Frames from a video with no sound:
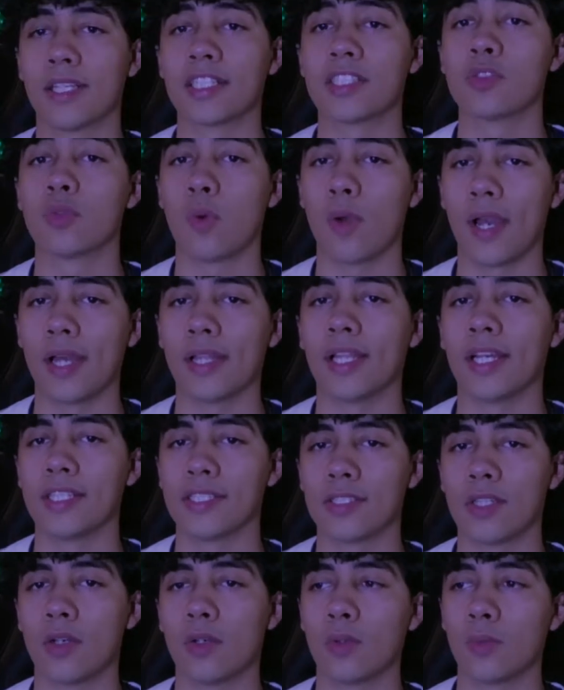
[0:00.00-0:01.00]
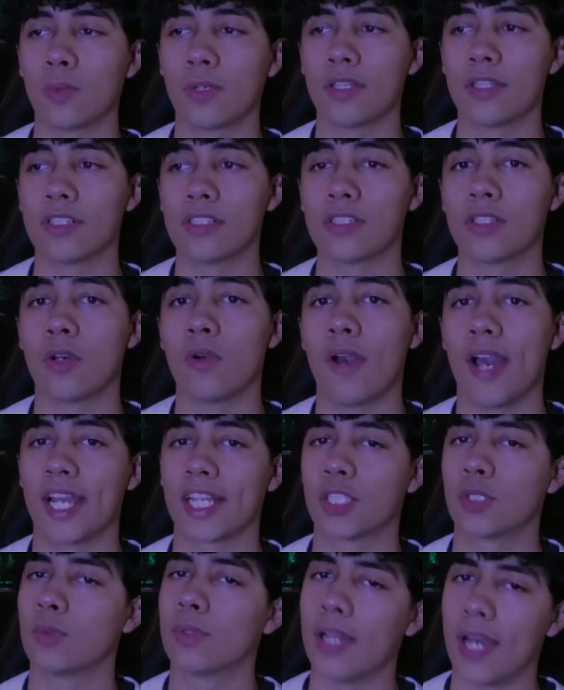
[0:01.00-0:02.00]
Twilight Zone, where there's no
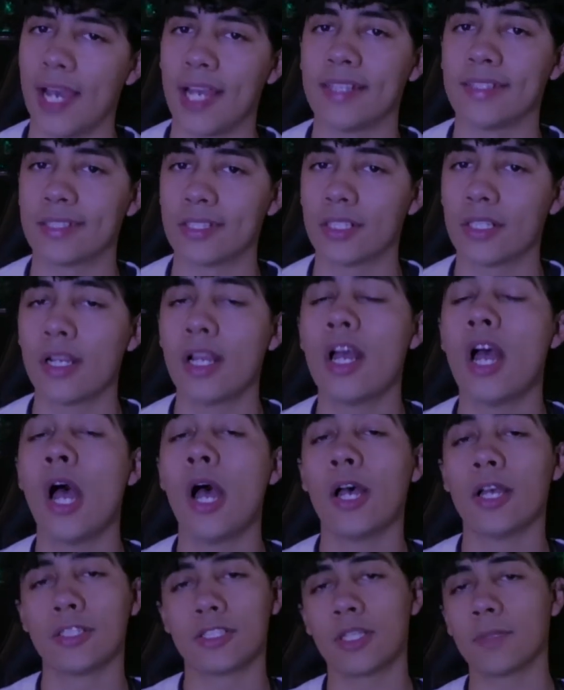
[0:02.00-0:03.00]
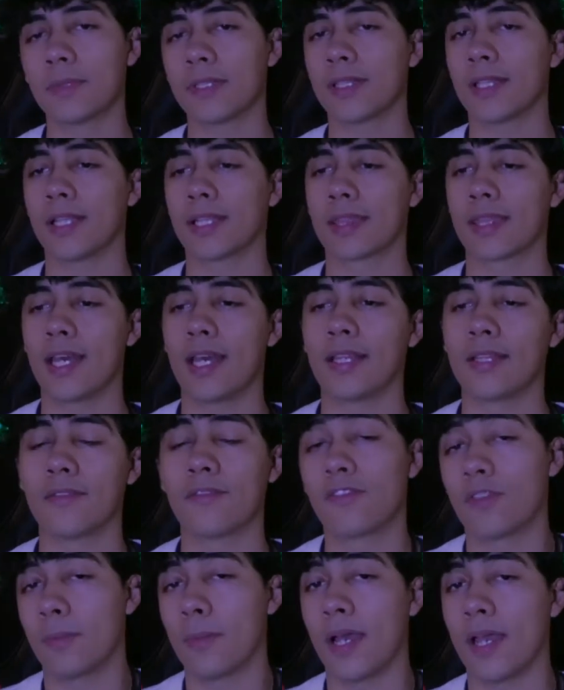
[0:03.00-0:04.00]
actual answer, something like that,
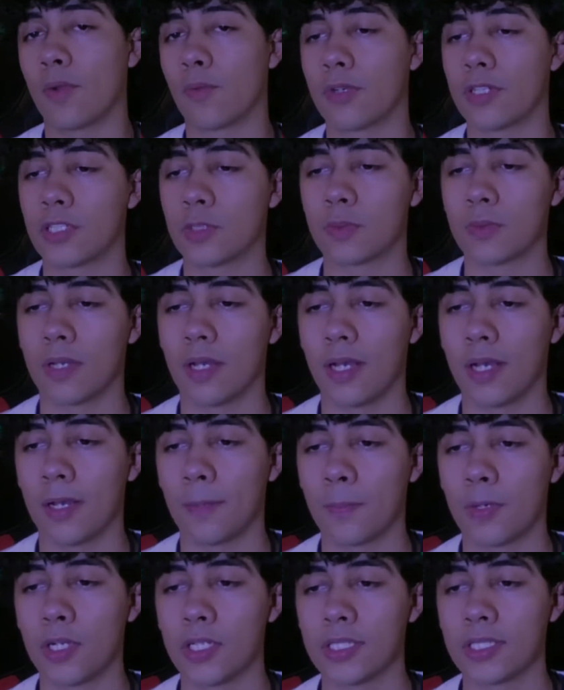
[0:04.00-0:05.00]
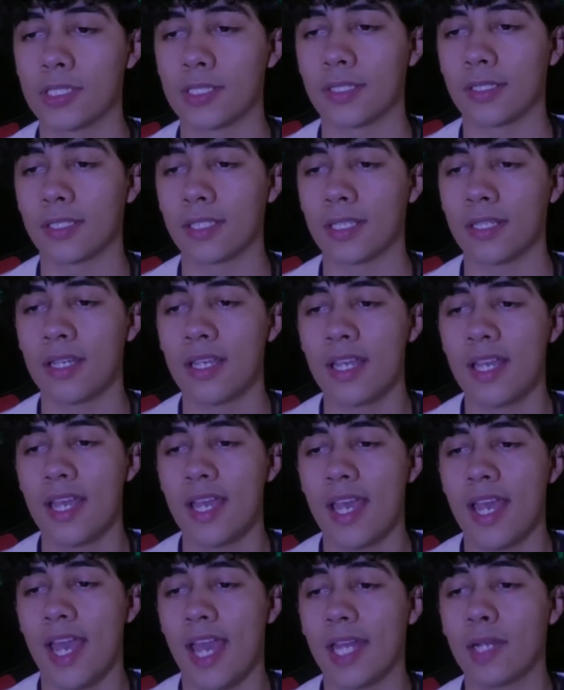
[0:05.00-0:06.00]
from my words, personally.
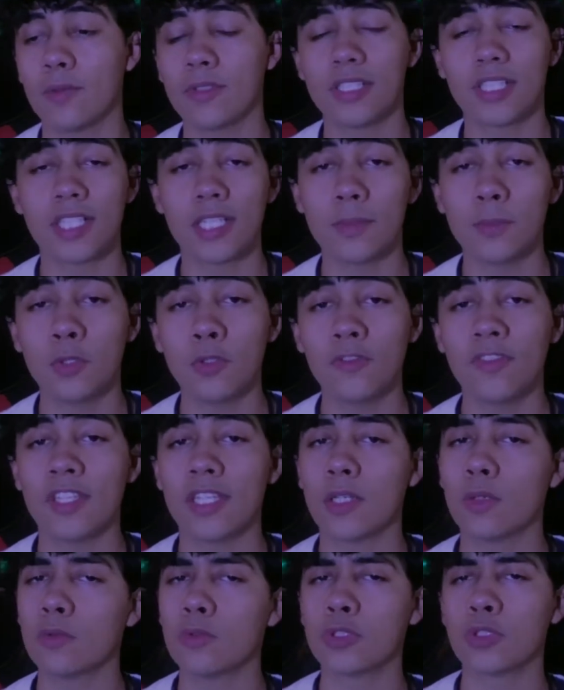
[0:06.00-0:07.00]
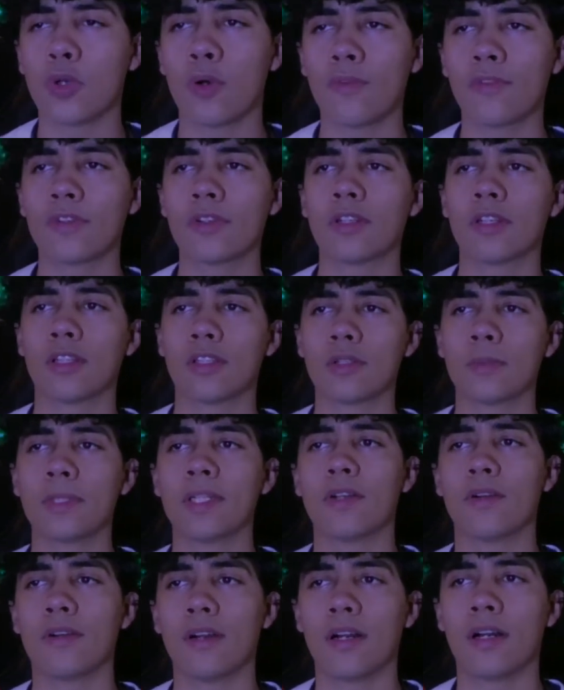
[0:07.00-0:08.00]
And it was a good movie. It was over a little bit
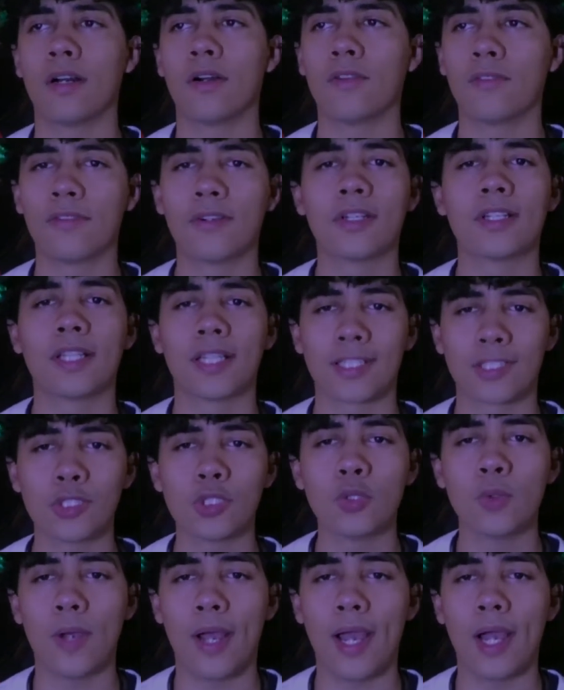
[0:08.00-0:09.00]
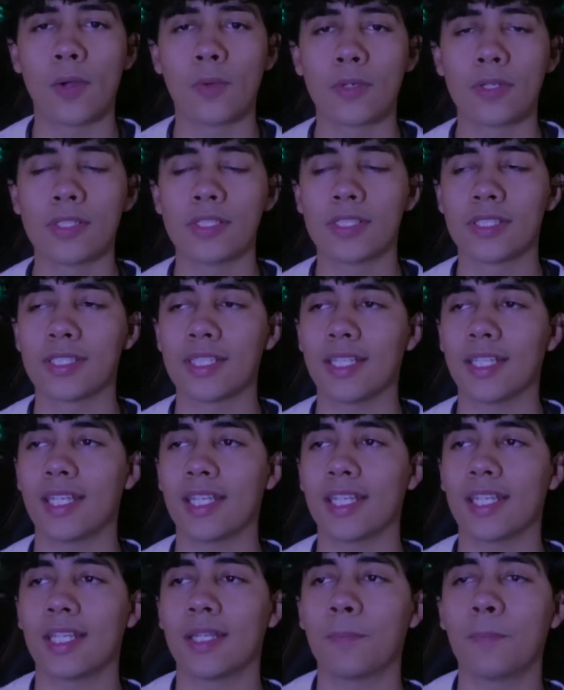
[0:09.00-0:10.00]
over like 2 hours,
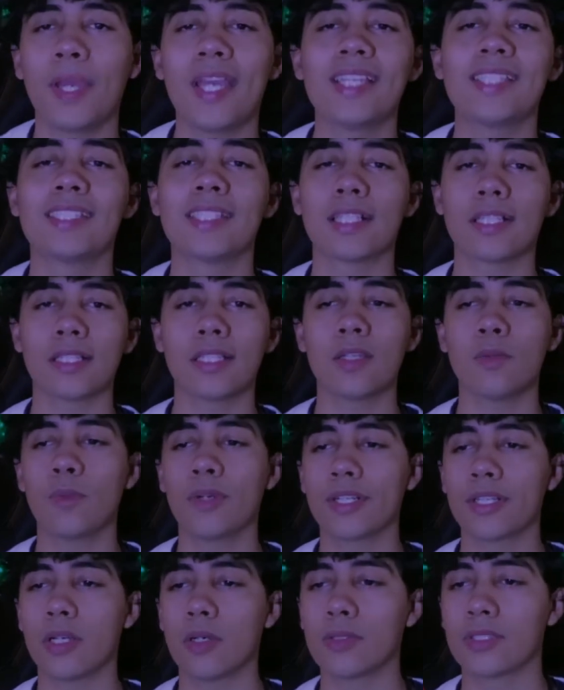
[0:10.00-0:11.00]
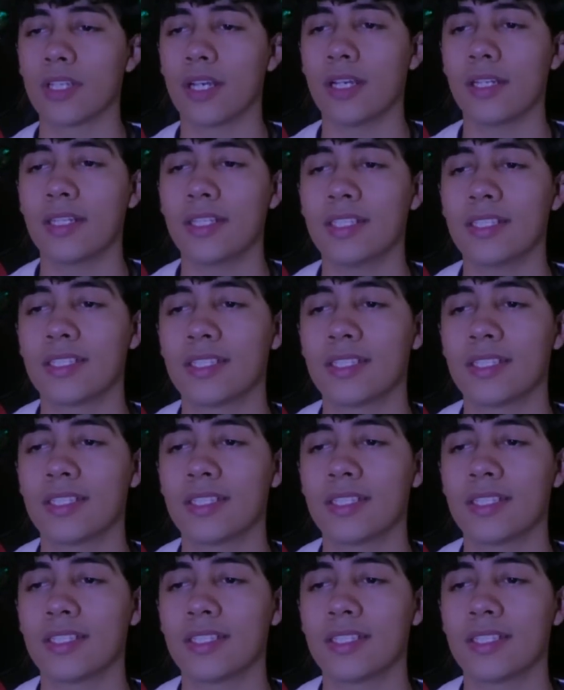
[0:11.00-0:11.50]
and basically what goes on is